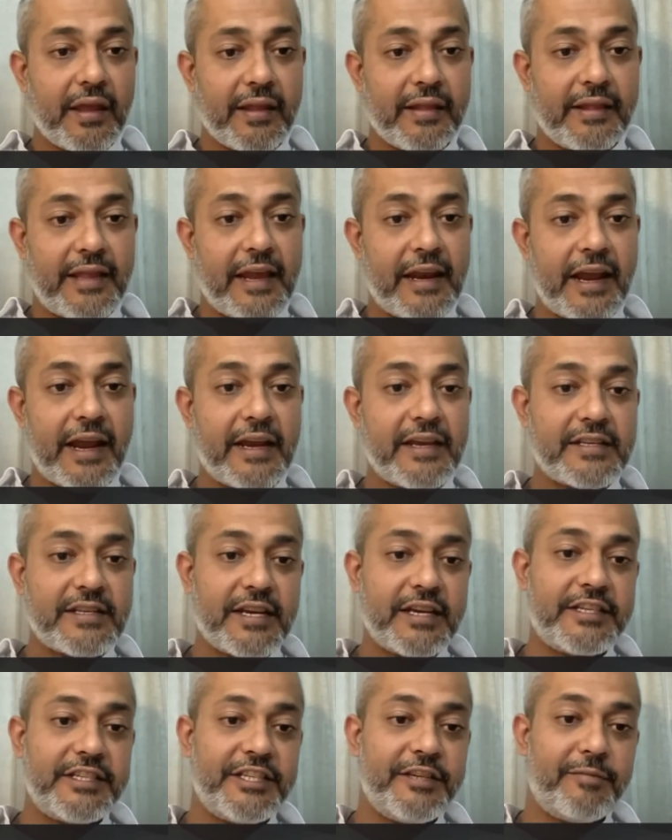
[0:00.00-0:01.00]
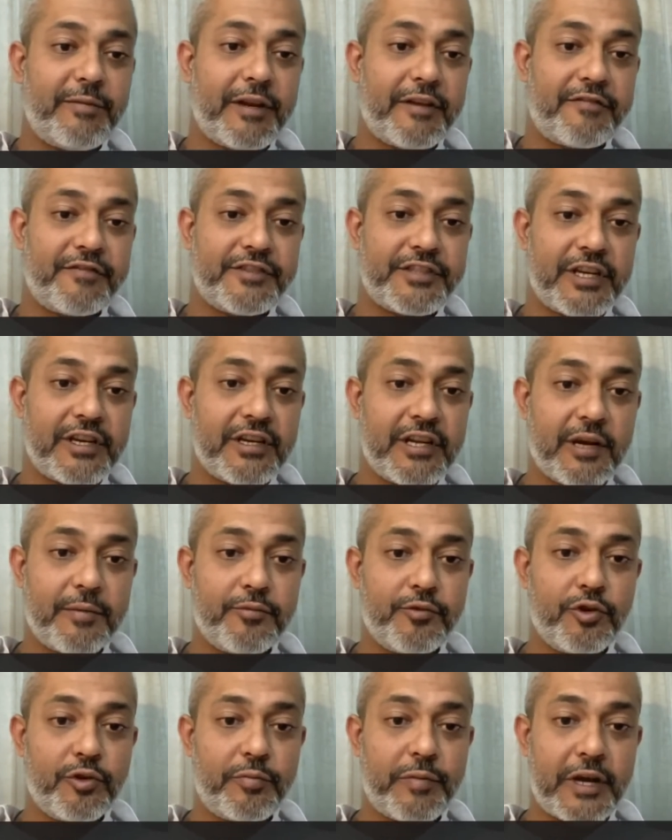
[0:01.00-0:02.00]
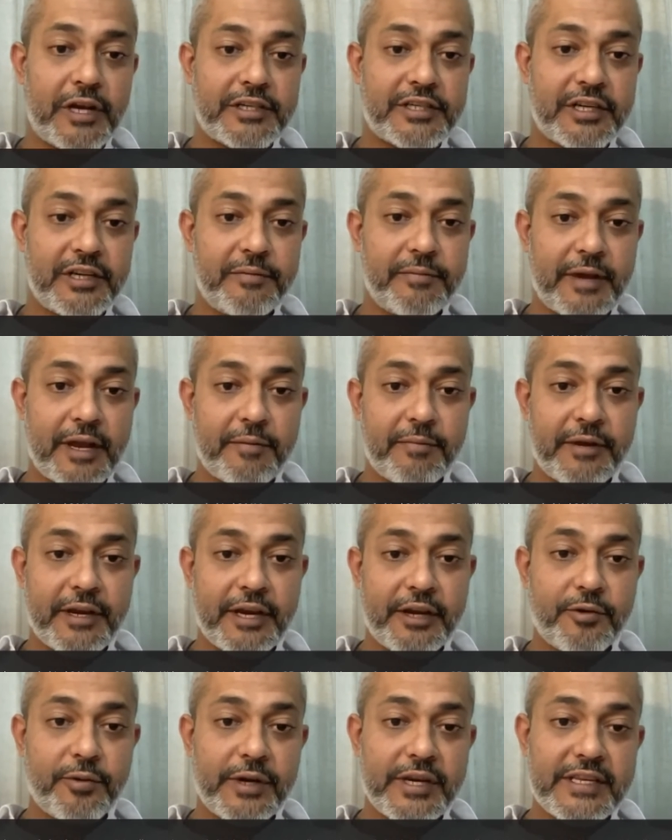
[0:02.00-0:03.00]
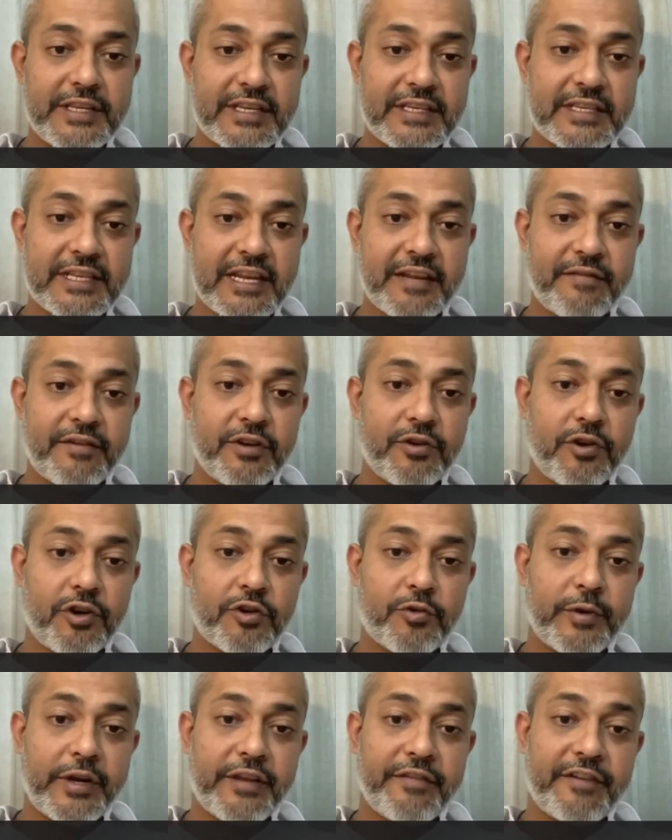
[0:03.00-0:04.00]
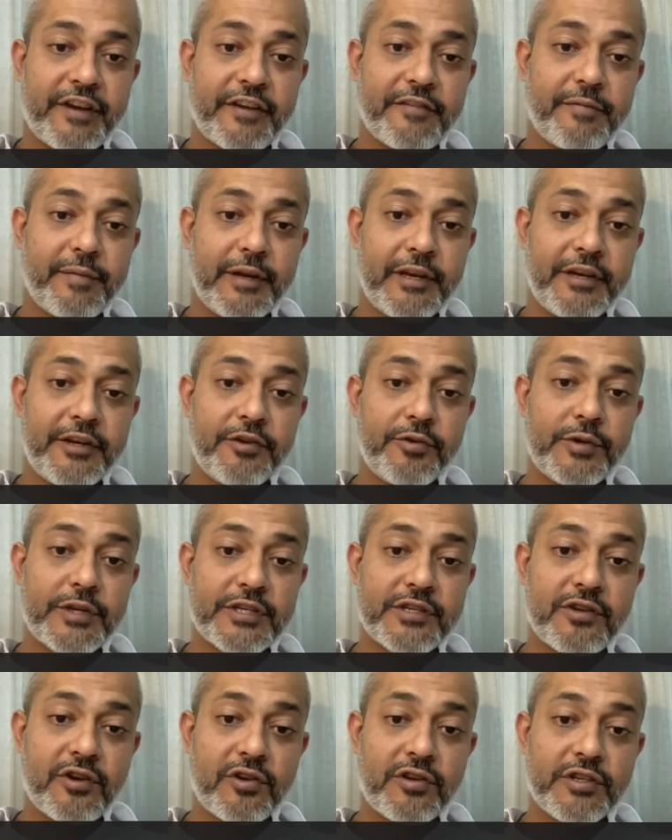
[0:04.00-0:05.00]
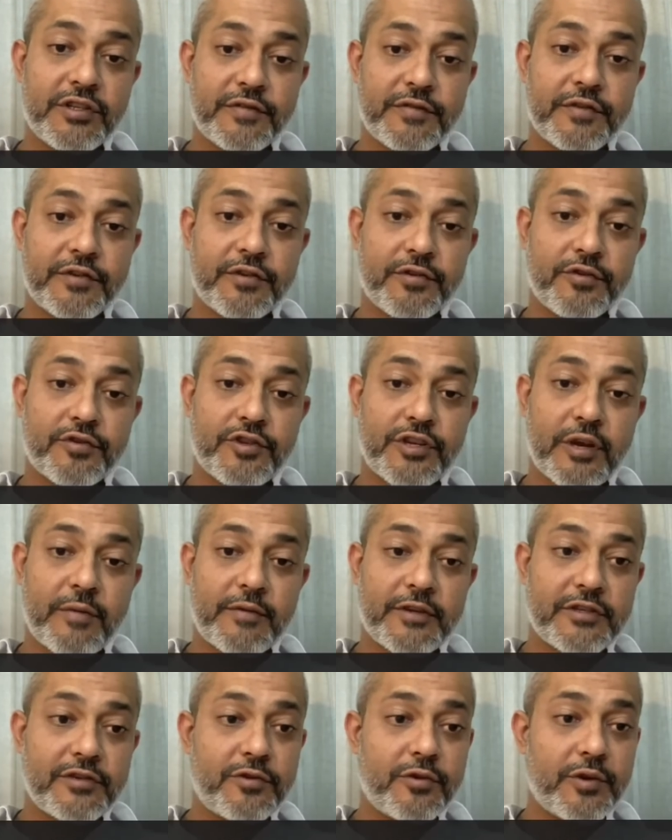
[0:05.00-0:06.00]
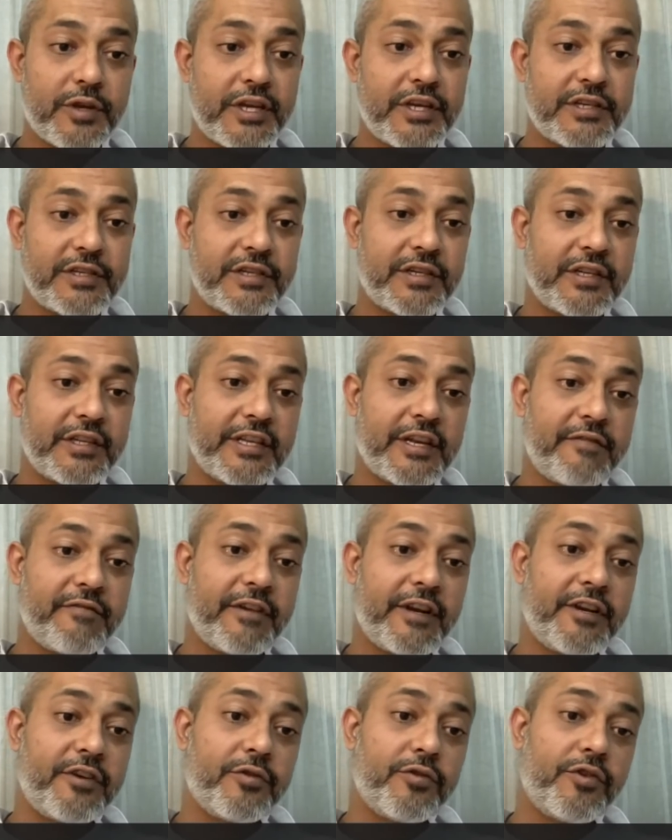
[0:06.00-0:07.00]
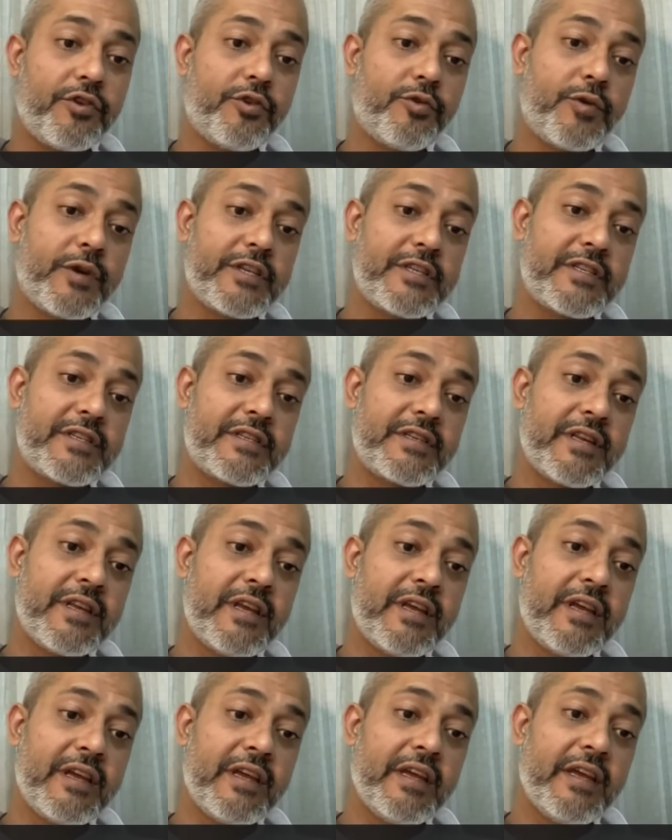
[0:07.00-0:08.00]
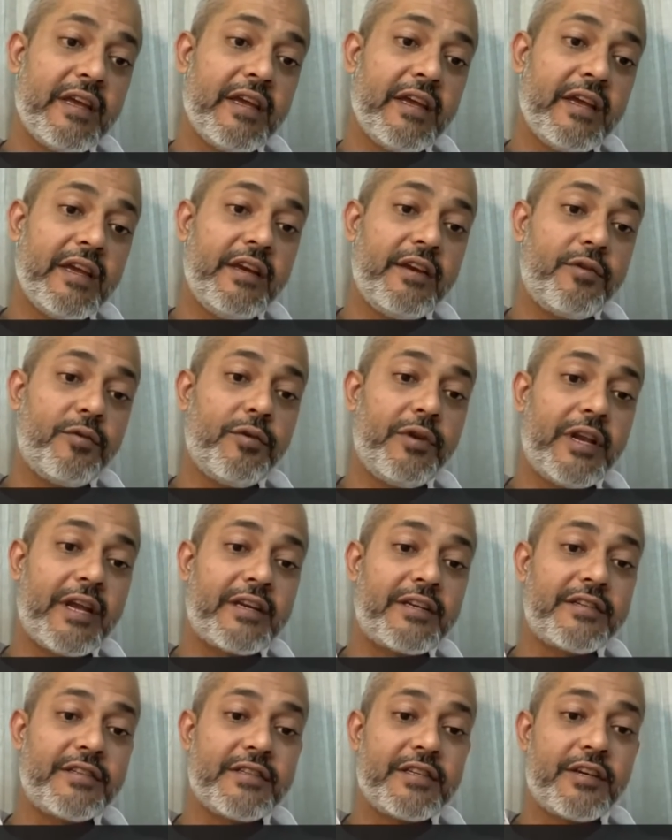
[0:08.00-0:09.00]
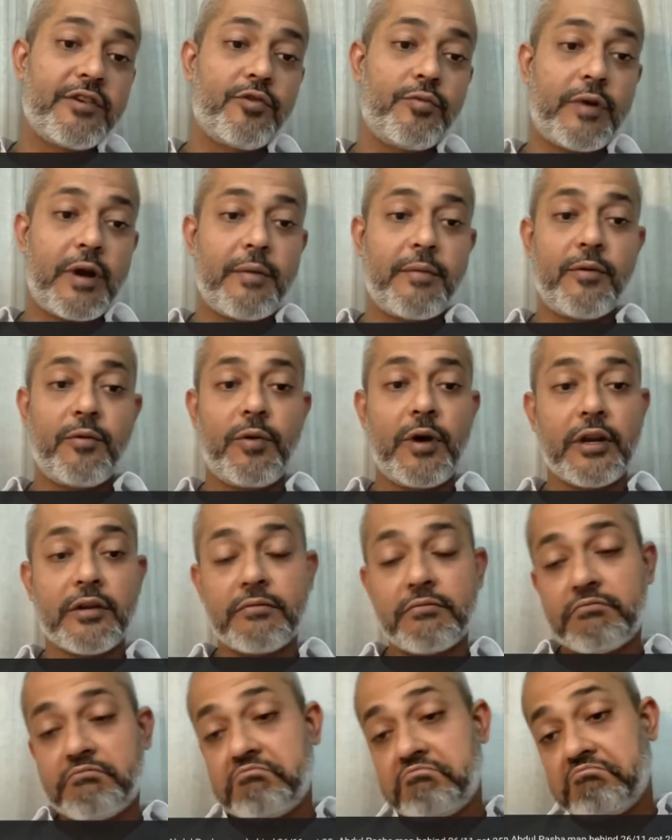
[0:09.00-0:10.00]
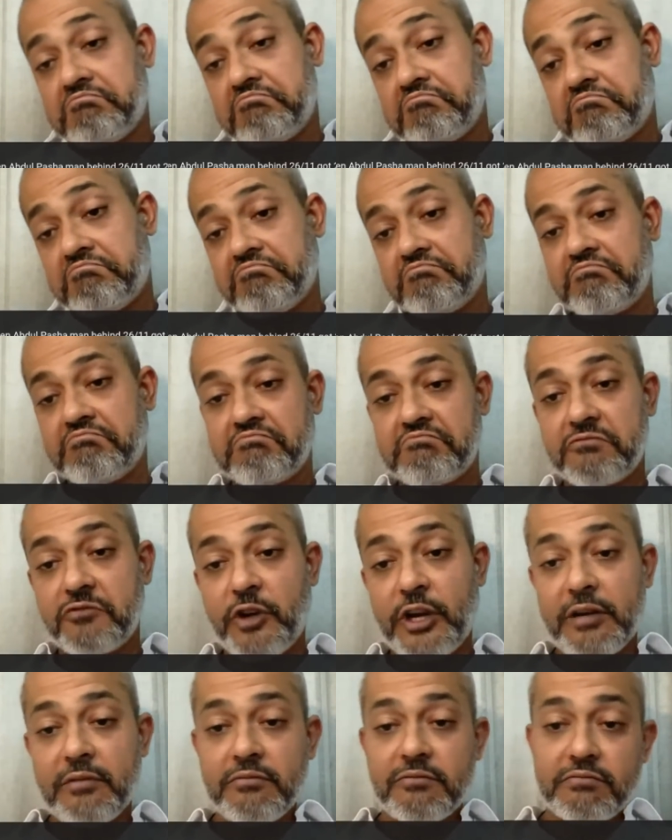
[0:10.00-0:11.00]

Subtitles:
Then ISI Chief Lieutenant General Abdul Pasha, man behind 2611, got 25 million US dollars for Osama's location and then went to the US into elections and Obama won. What?